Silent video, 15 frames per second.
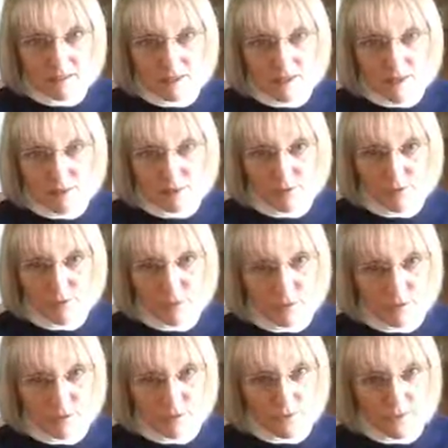So
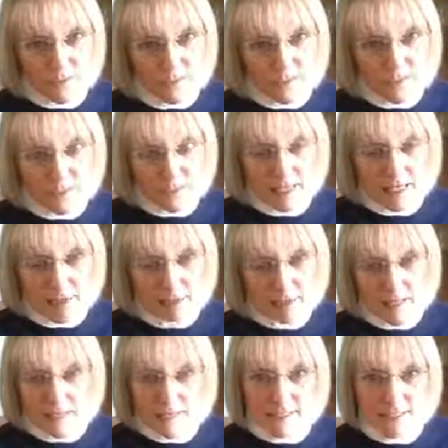these are things that
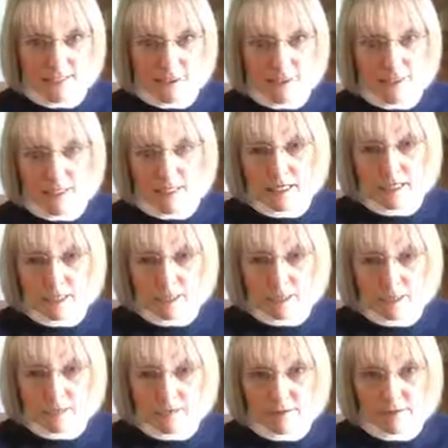pet sitters need to
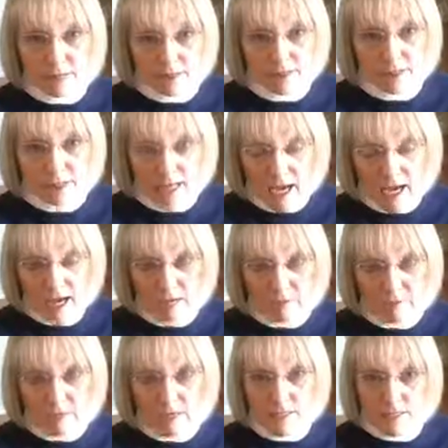be leery
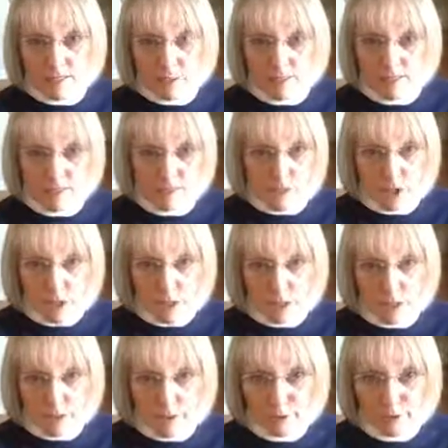of, as well as
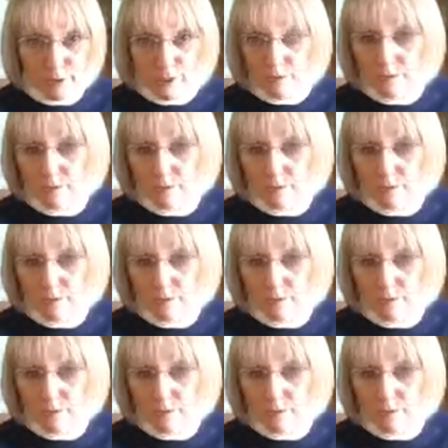homeowners.